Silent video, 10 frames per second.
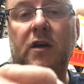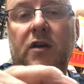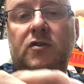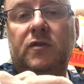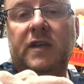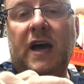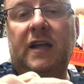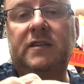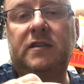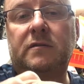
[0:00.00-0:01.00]
So
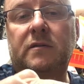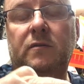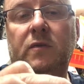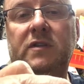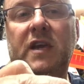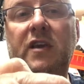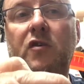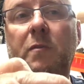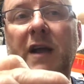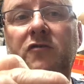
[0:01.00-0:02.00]
that will take
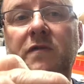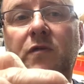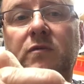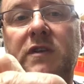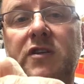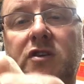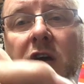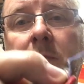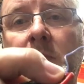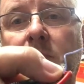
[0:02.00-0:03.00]
your battery voltage
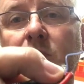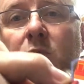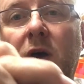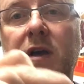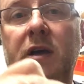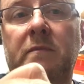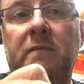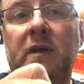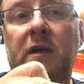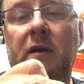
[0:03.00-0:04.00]
up the blue wire,
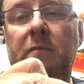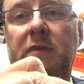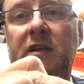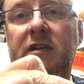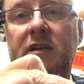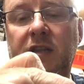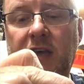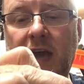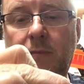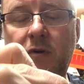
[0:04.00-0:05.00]
plugged into the
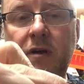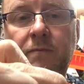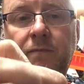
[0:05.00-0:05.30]
camera,